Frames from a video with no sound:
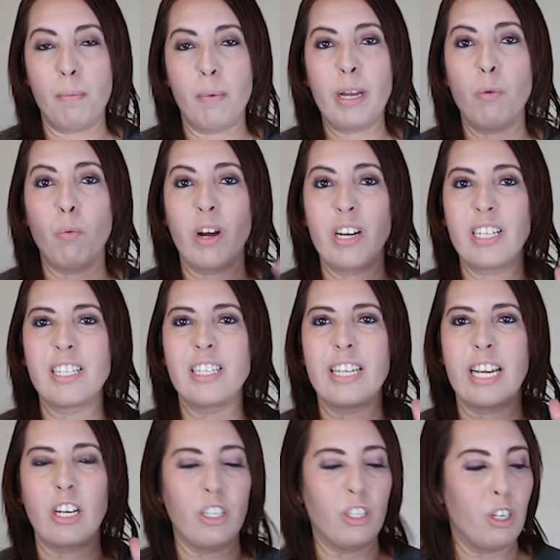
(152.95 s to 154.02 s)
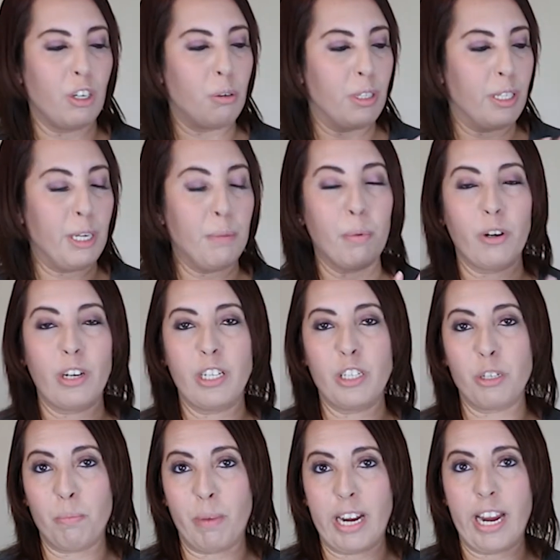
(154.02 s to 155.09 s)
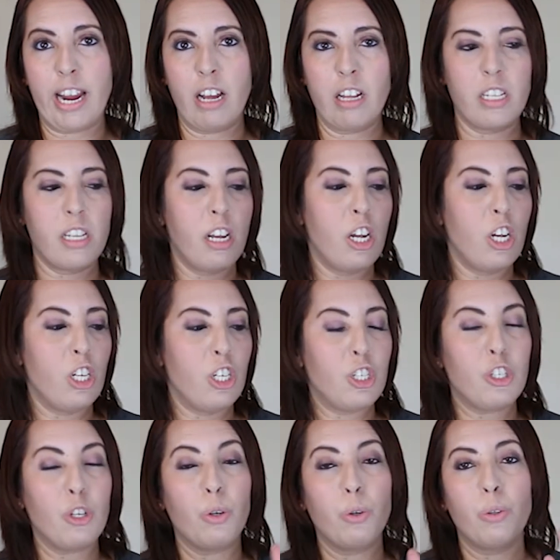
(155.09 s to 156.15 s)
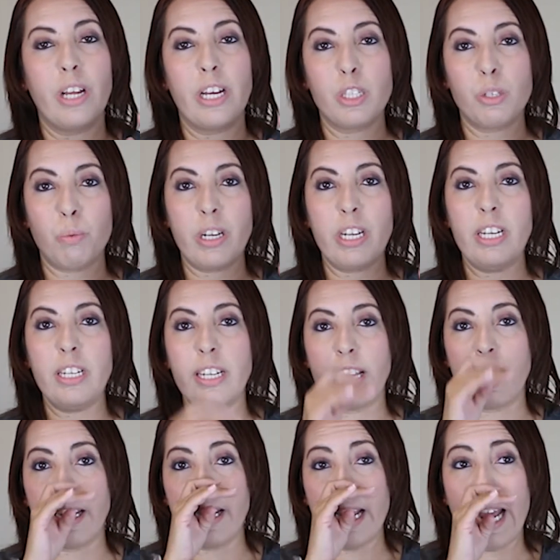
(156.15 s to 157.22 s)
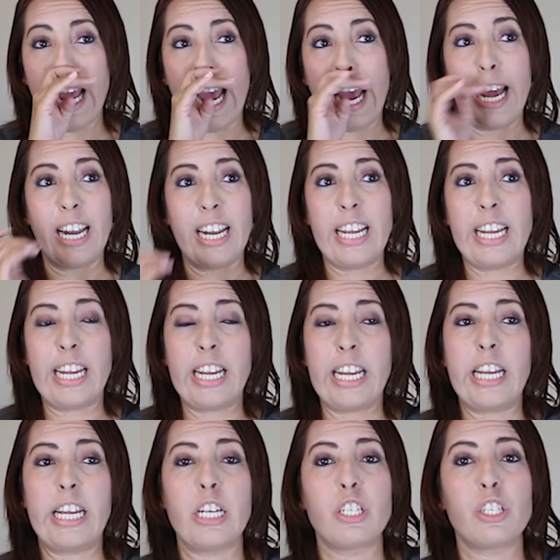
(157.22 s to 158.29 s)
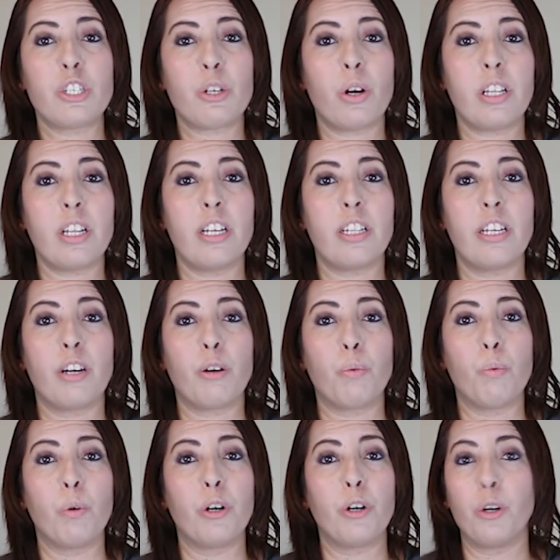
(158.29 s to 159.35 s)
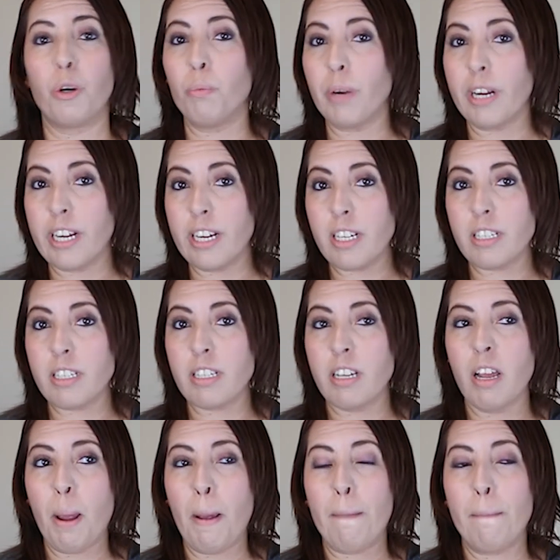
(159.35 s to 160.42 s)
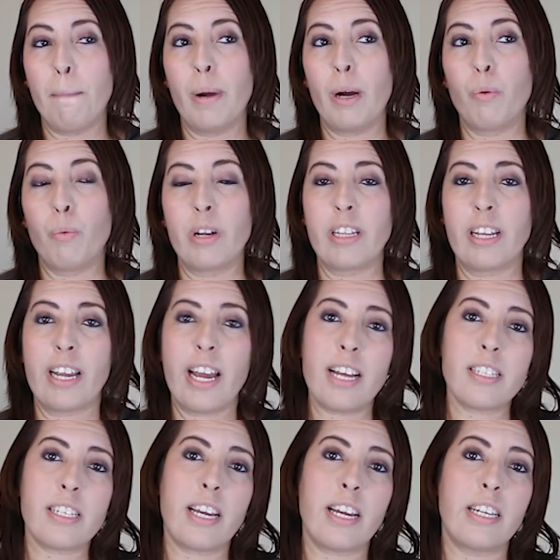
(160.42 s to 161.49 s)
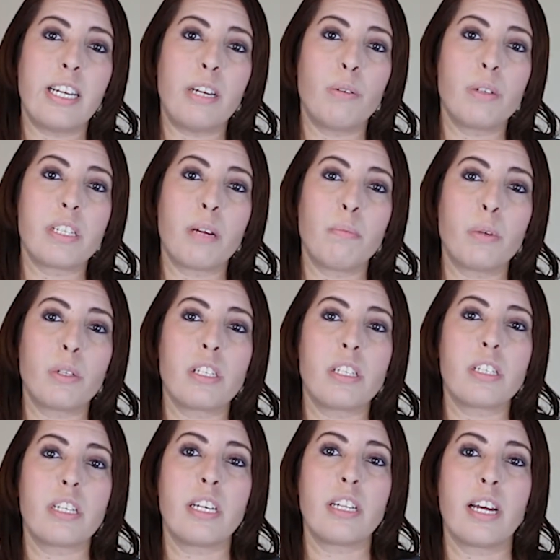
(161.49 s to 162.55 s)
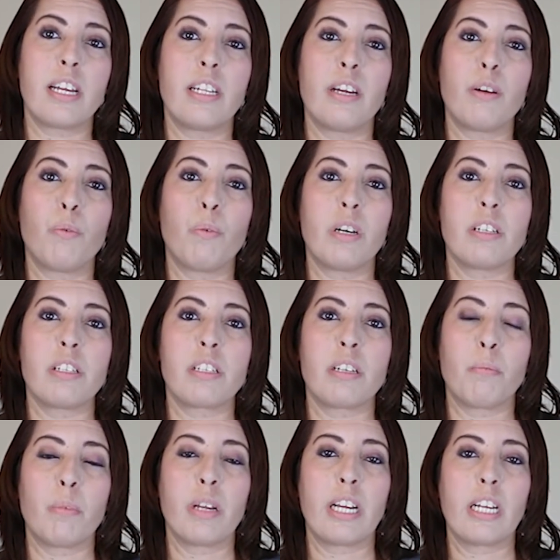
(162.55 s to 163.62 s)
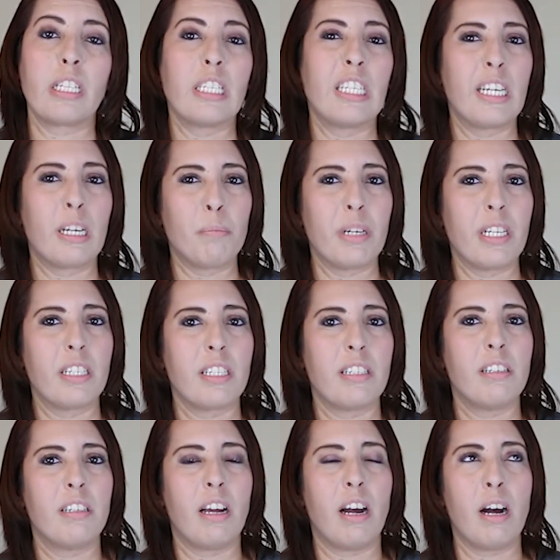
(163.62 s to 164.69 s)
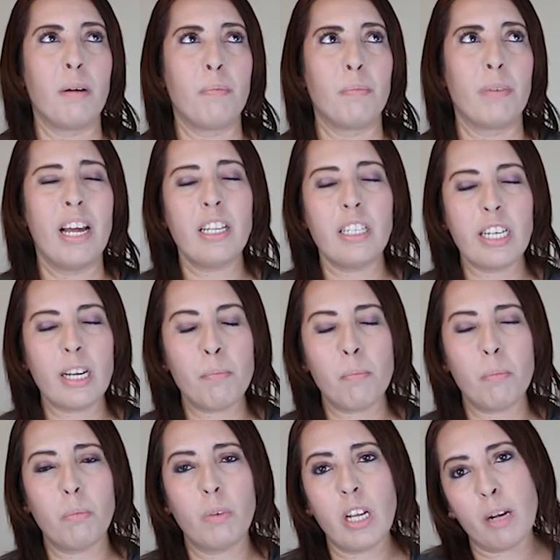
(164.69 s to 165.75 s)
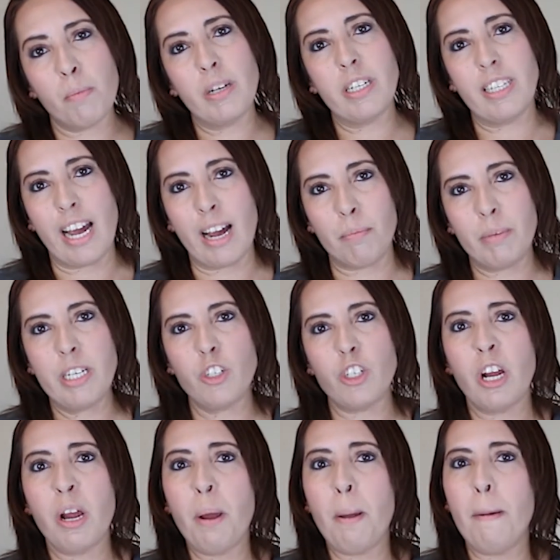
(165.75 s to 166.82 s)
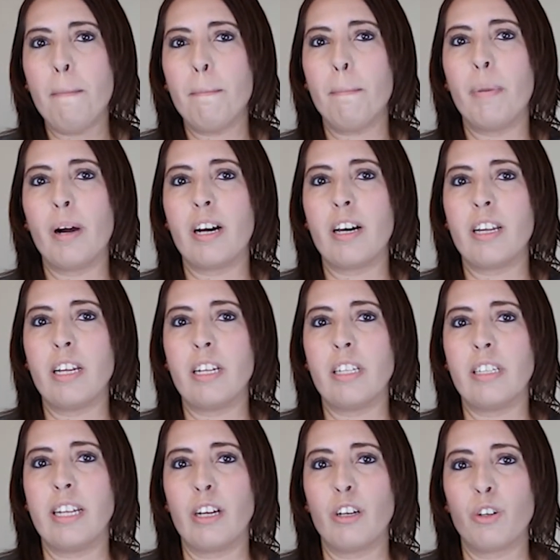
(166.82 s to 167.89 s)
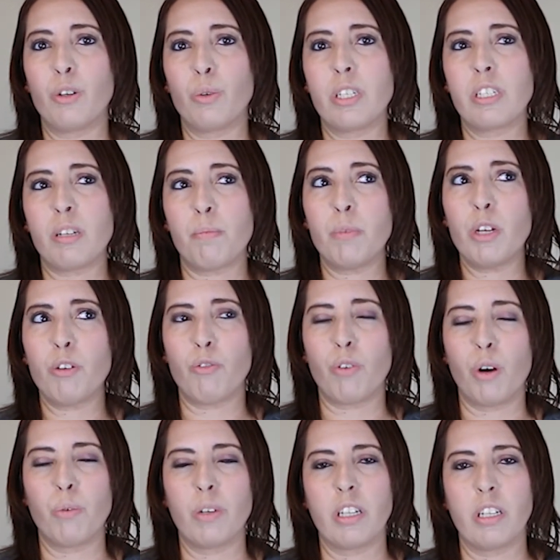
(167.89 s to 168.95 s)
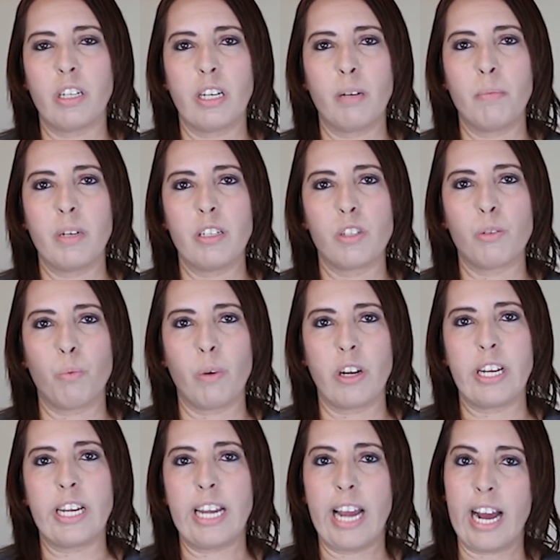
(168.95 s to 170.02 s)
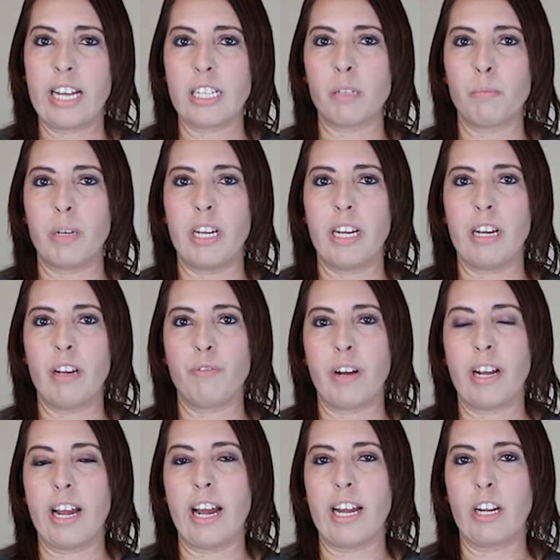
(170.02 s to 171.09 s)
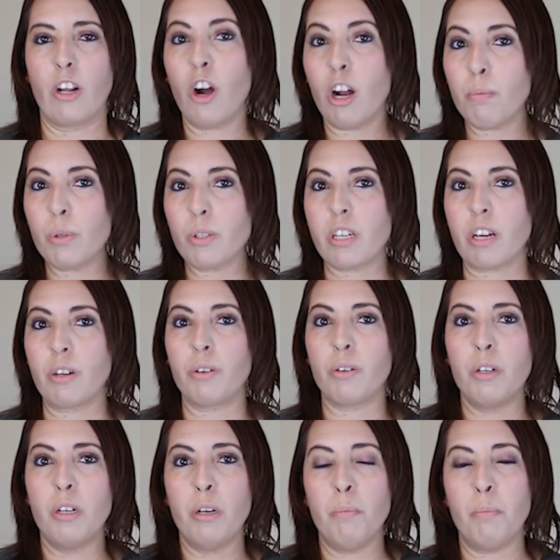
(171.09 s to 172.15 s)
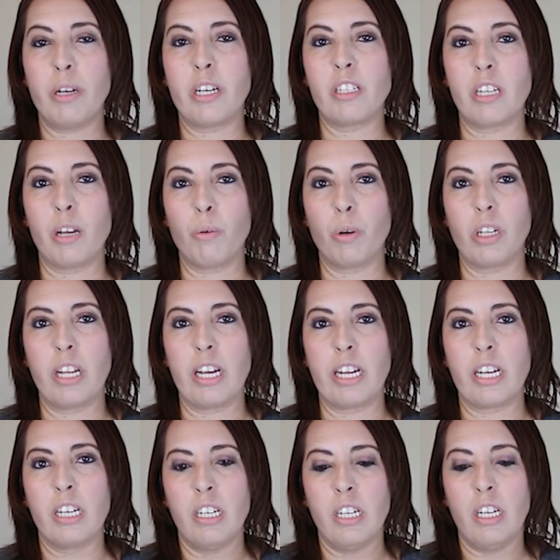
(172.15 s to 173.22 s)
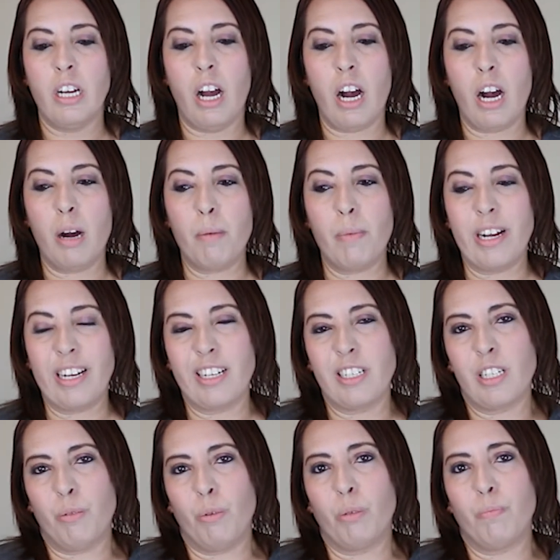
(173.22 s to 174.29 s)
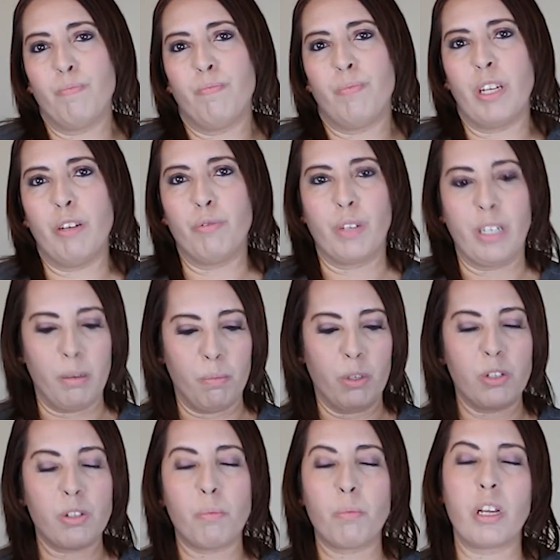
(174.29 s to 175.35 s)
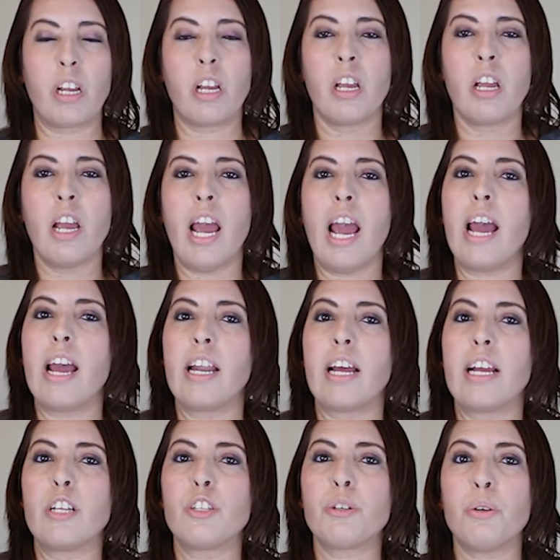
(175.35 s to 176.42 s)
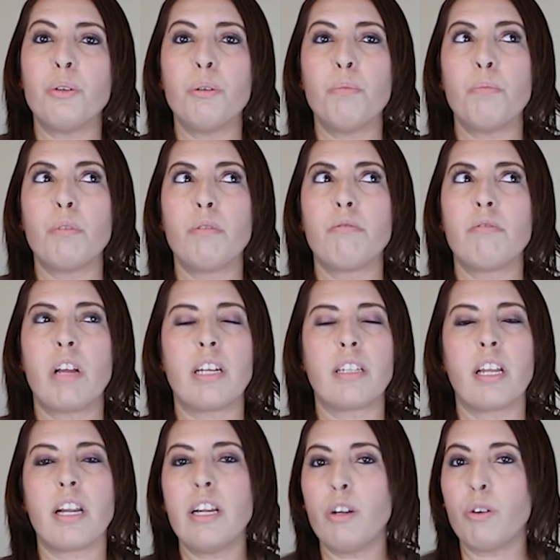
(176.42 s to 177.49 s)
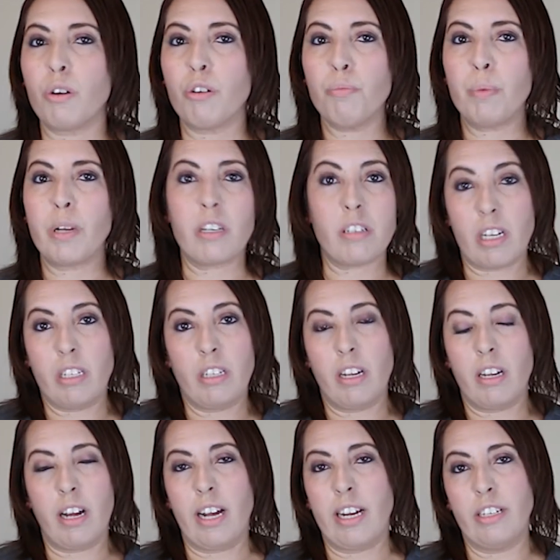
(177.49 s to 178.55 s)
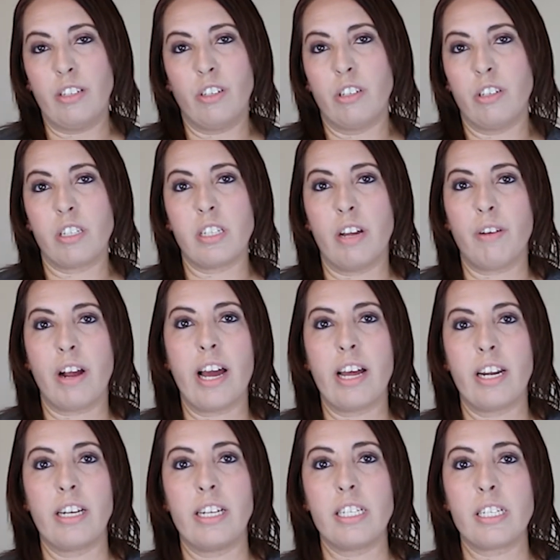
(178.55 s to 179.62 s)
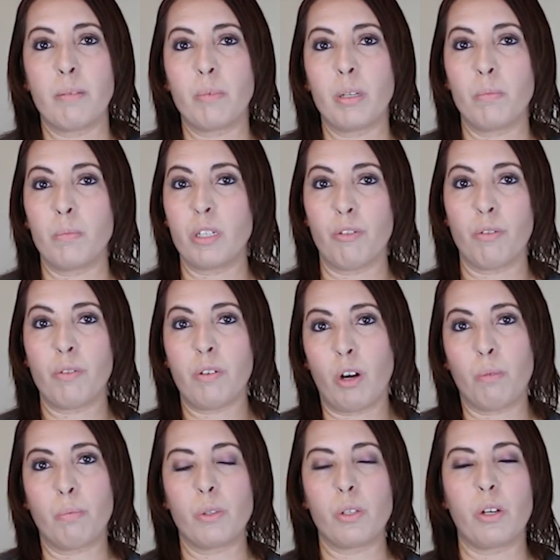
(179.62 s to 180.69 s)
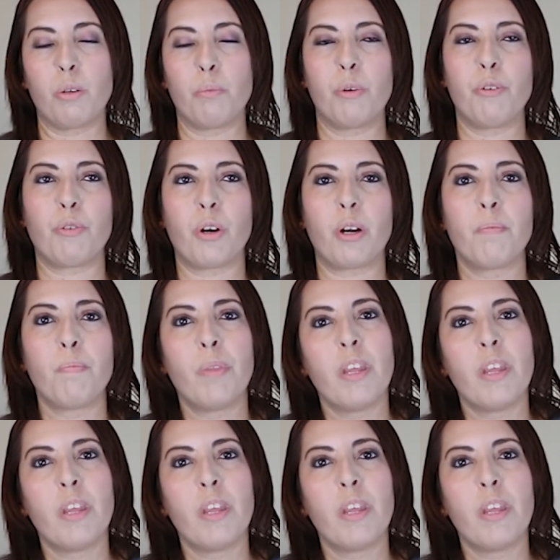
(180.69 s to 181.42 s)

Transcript: He wanted to take a look deeper into my hand. So that's what he did, and he saw that there were no breaks, but with the CAT scan he was able to see that there was some like ligament, not ligament damage, but there was something wrong with the ligaments where he asked me if I had carpal tunnel because they were like, I guess they were inflamed or something. And I told him not that I know of because I just never had any symptoms of carpal tunnel before.